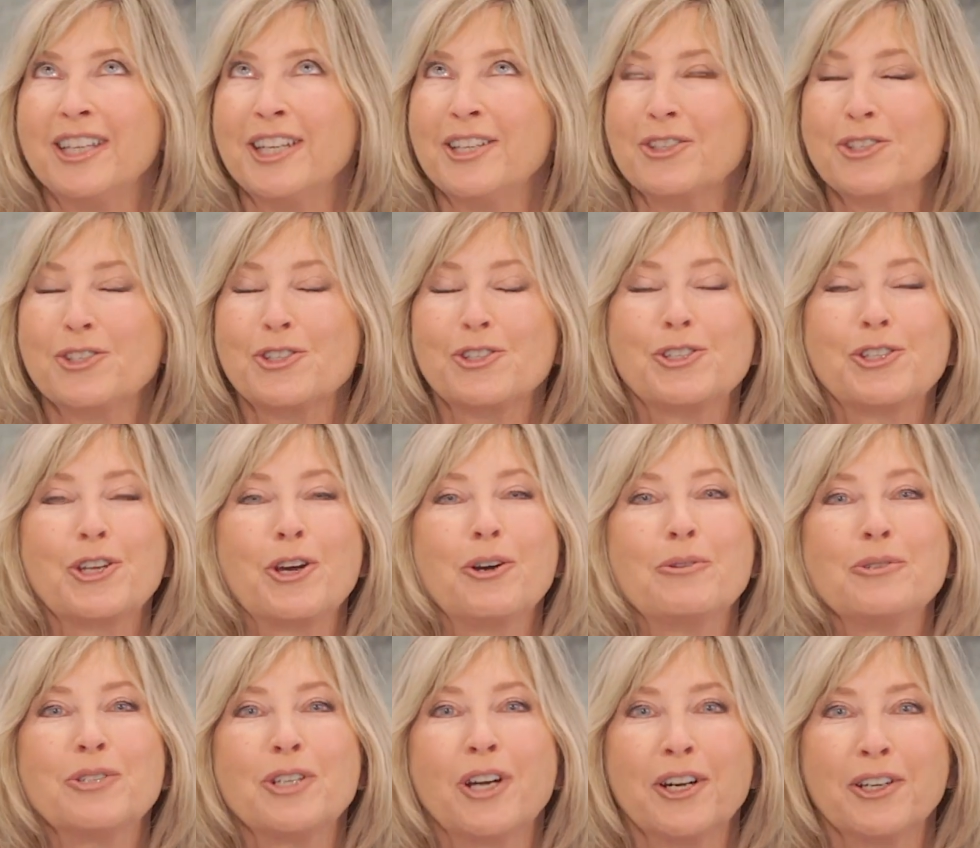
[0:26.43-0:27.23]
and it's
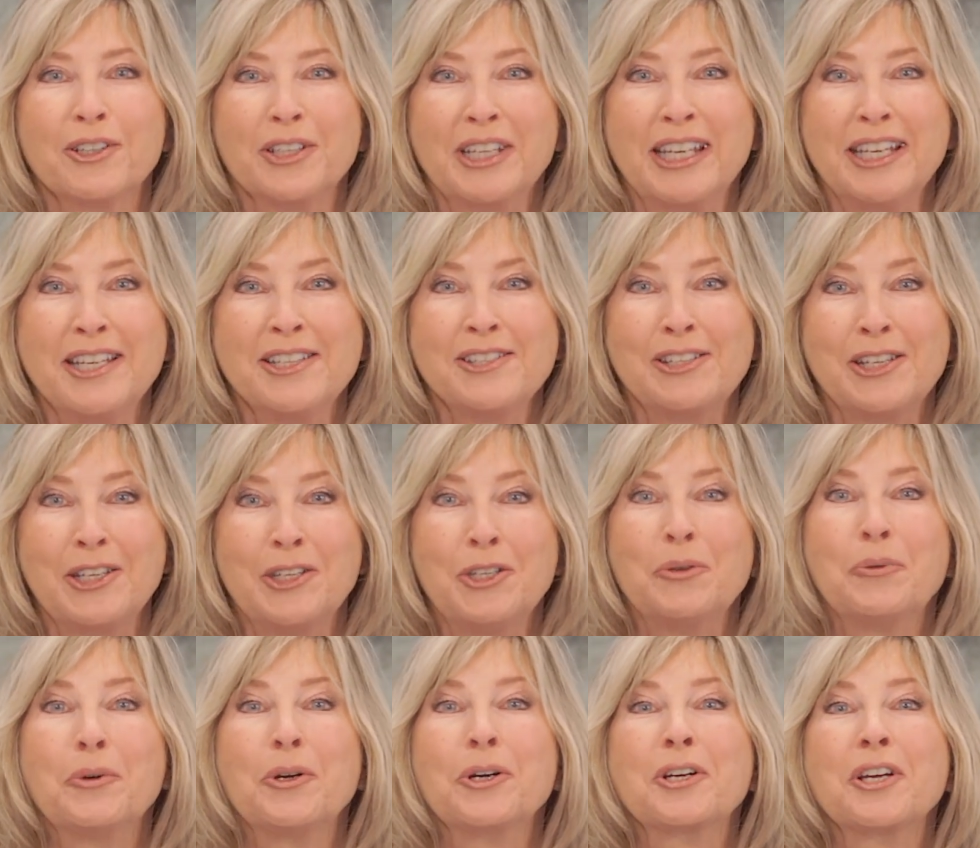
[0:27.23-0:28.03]
so darn
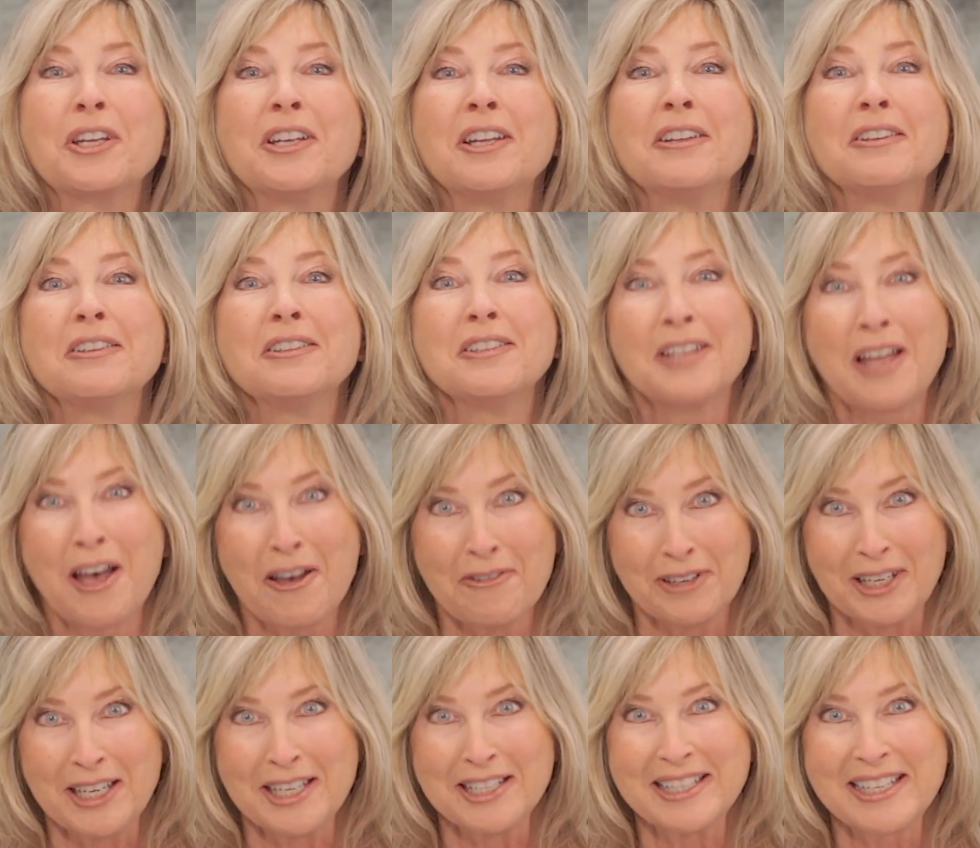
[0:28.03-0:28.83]
easy, you are gonna
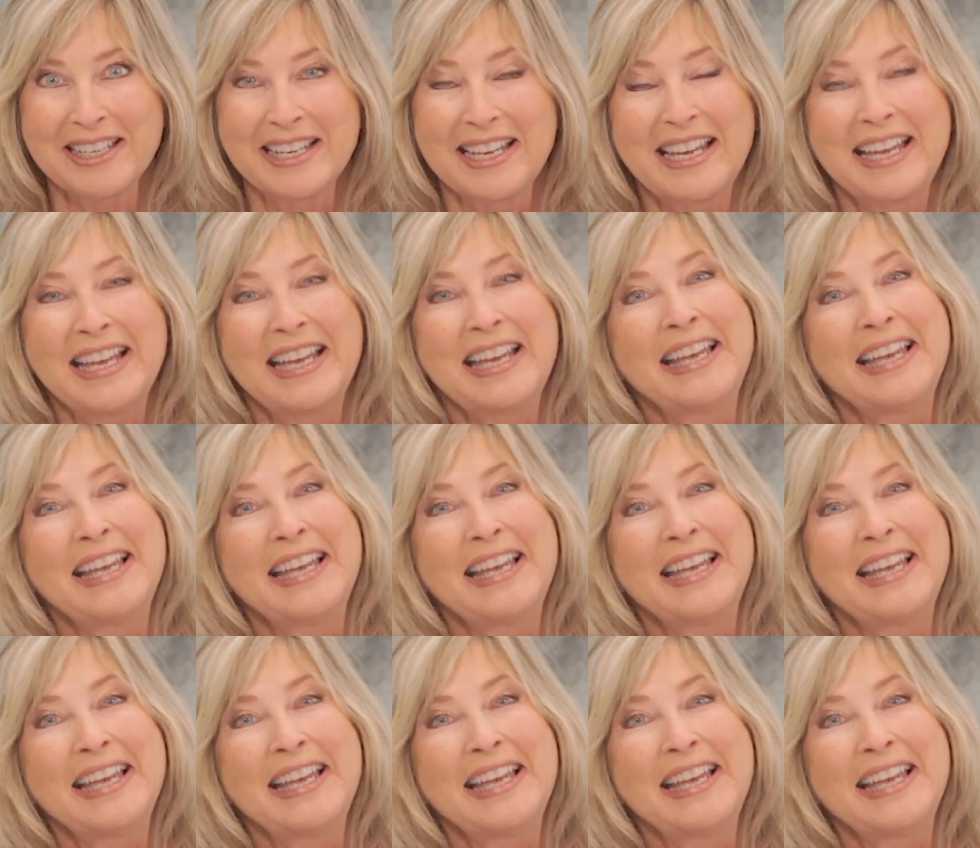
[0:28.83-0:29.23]
love it.